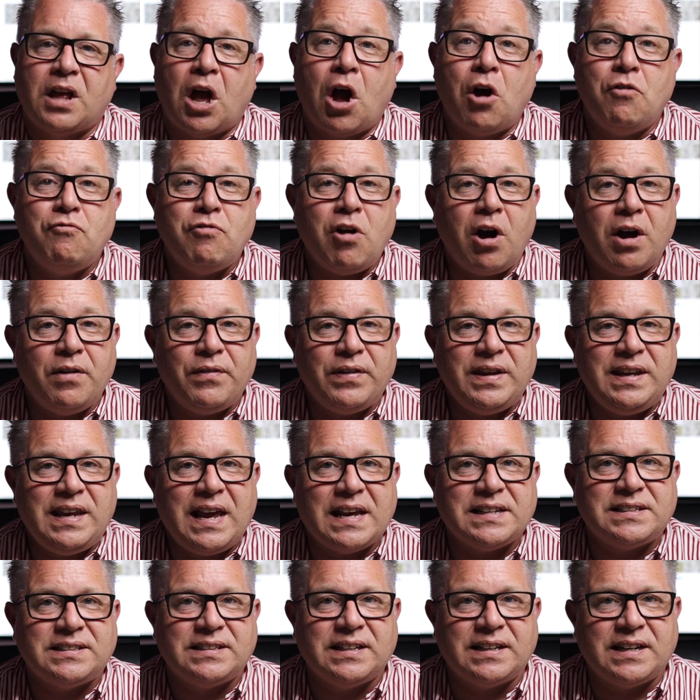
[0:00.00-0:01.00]
Arriving
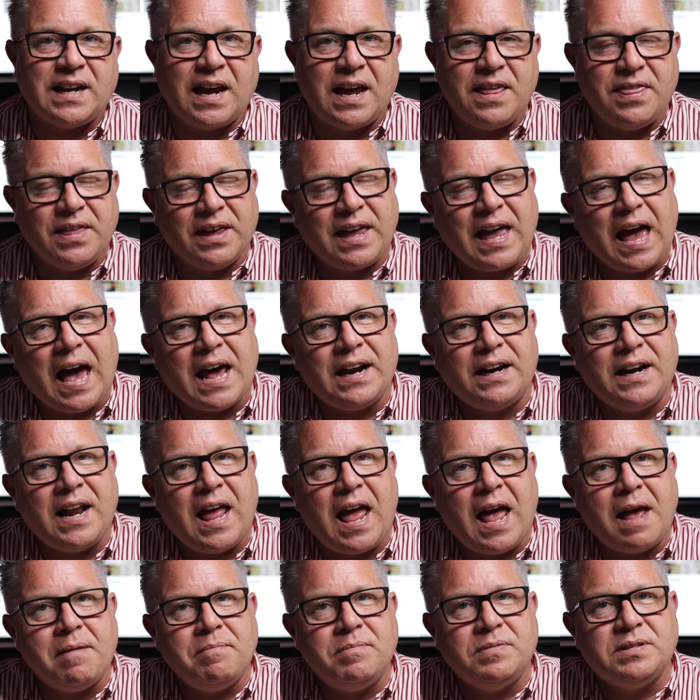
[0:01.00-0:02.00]
yesterday, the
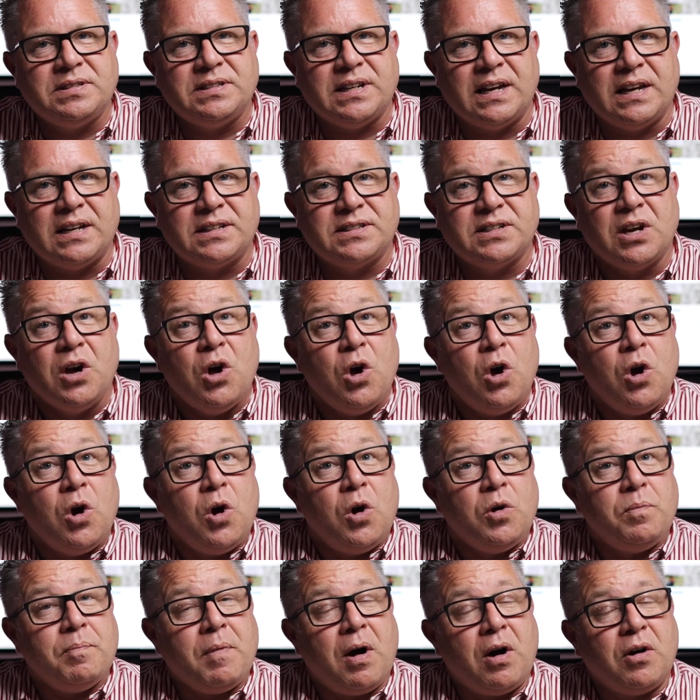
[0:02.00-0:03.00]
Canon M6
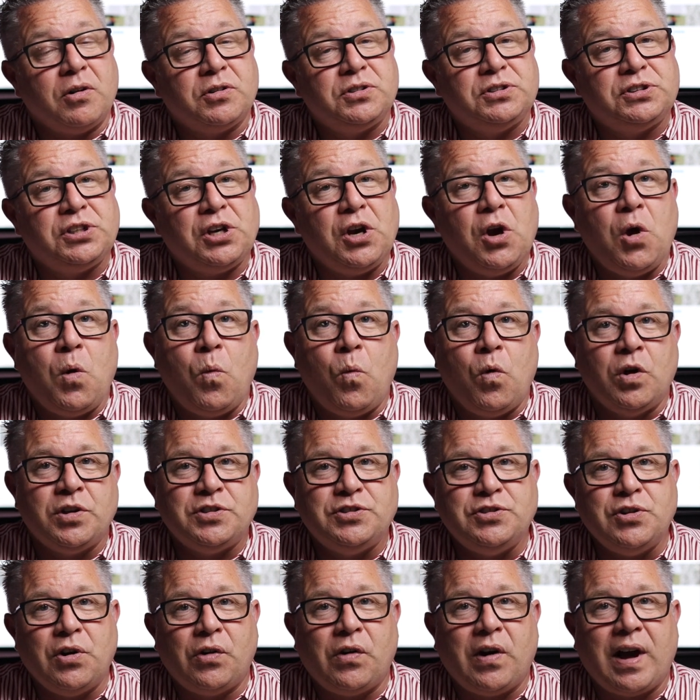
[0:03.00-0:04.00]
Mark II
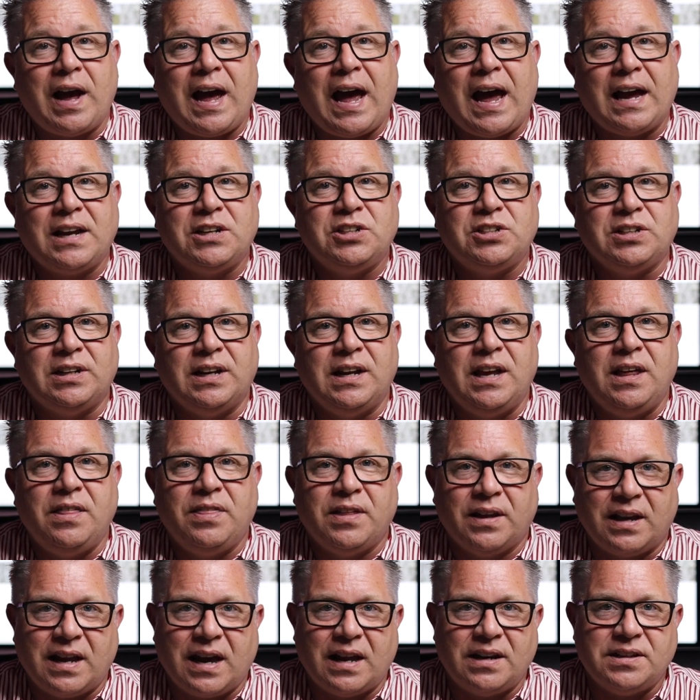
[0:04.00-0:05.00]
was not actually
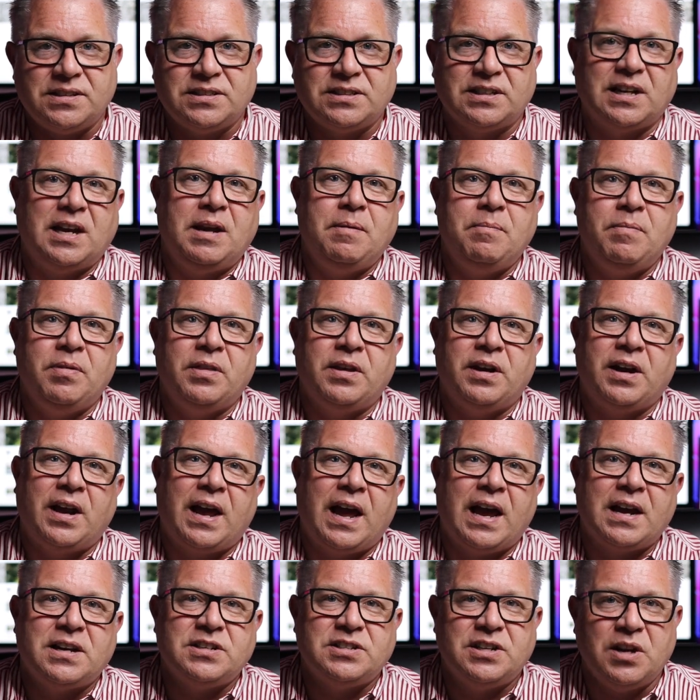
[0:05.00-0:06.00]
the colour scheme that
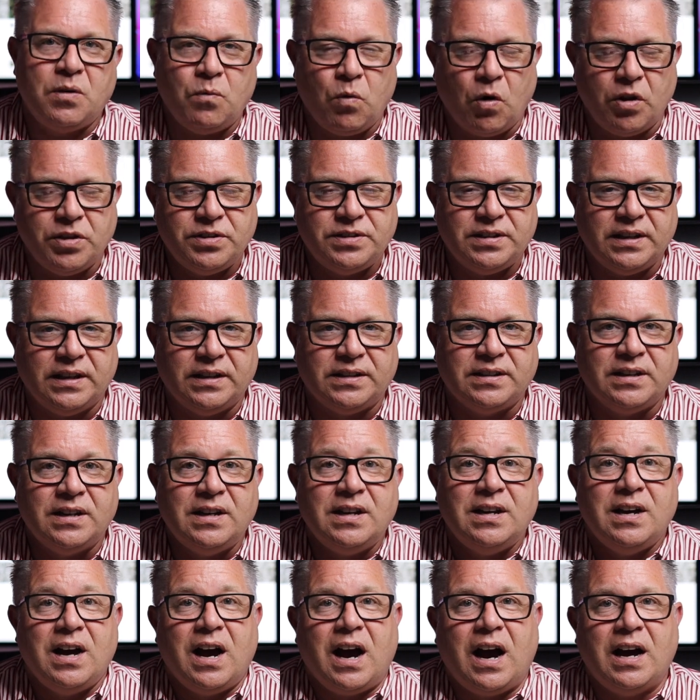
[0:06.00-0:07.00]
I actually wanted.
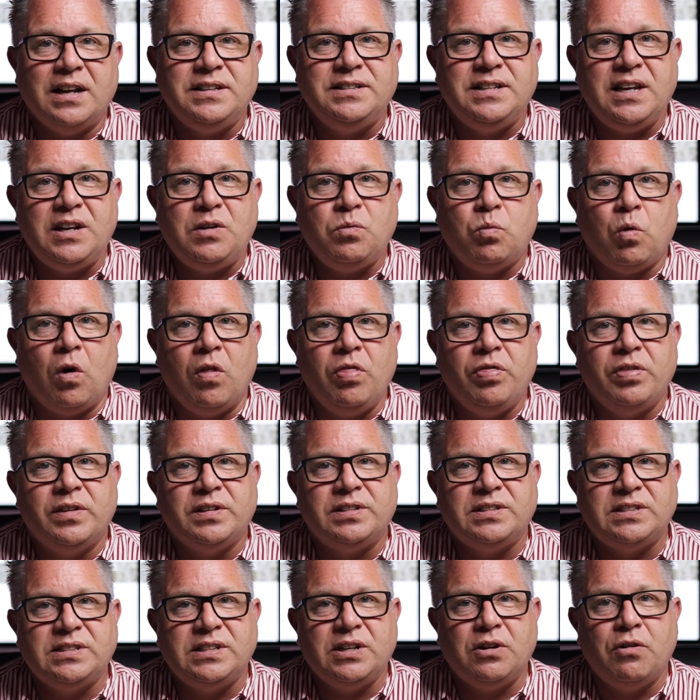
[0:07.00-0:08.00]
I did want
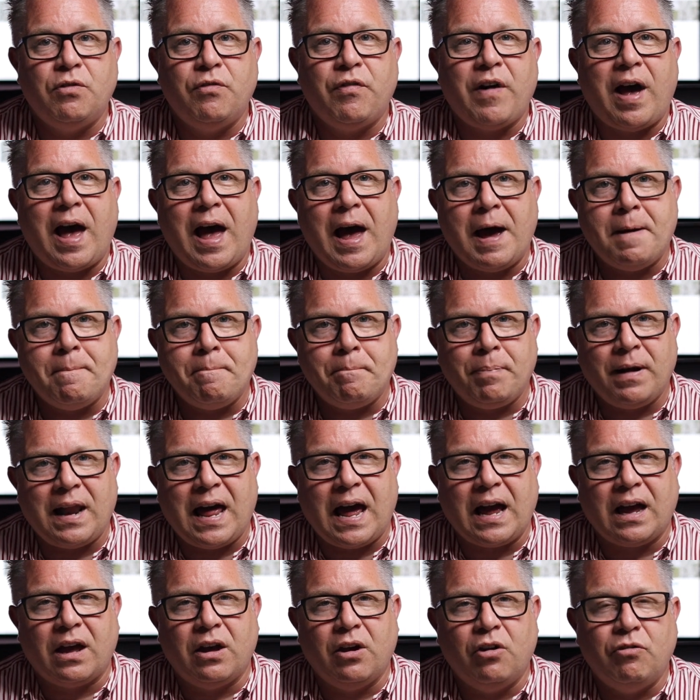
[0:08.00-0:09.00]
the silver and
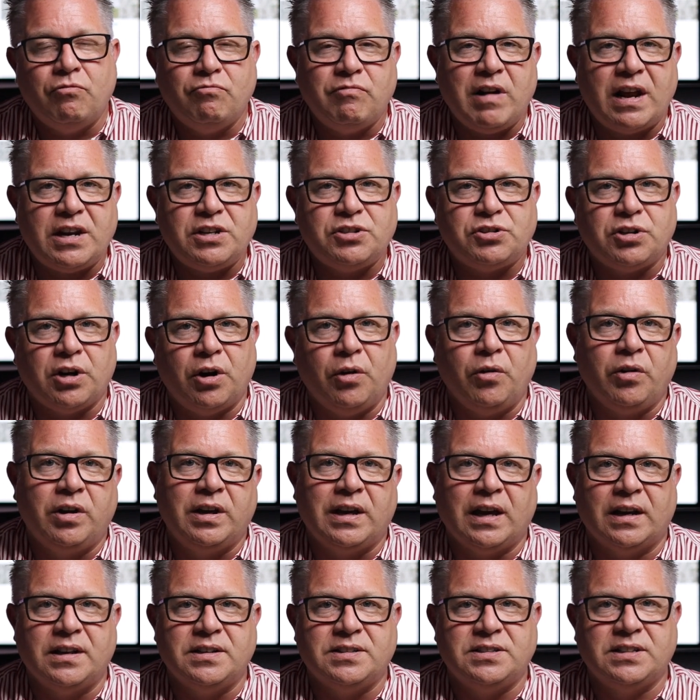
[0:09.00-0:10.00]
black retro
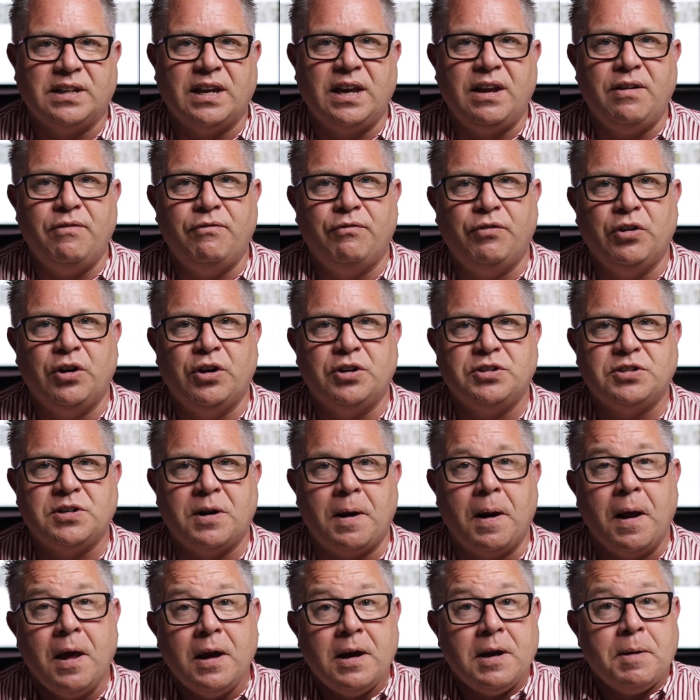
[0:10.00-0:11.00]
colour scheme
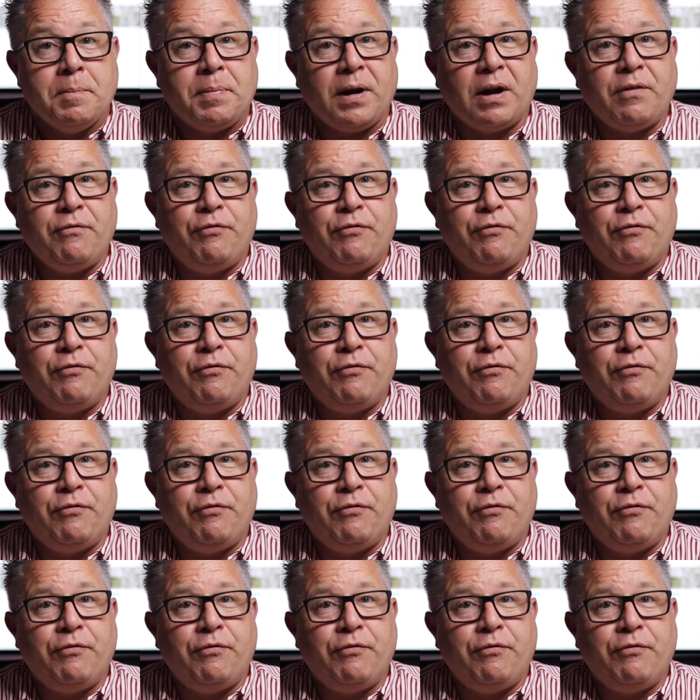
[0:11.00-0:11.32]
version, but